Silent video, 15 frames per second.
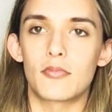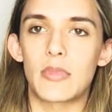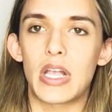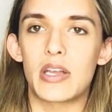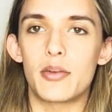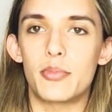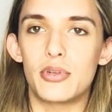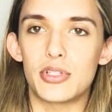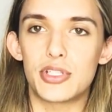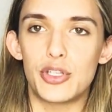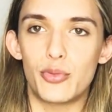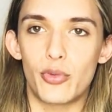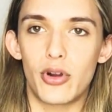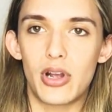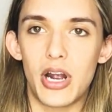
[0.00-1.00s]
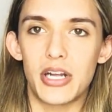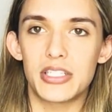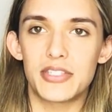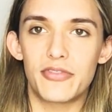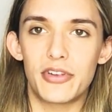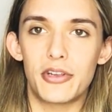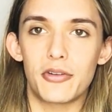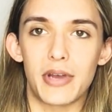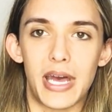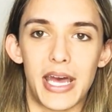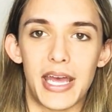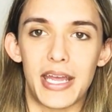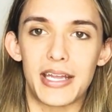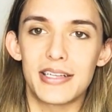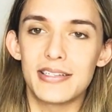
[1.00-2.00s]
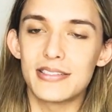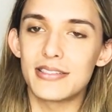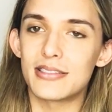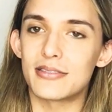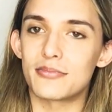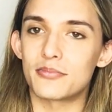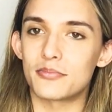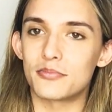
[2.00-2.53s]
Gonna pull 2 more cards for you guys.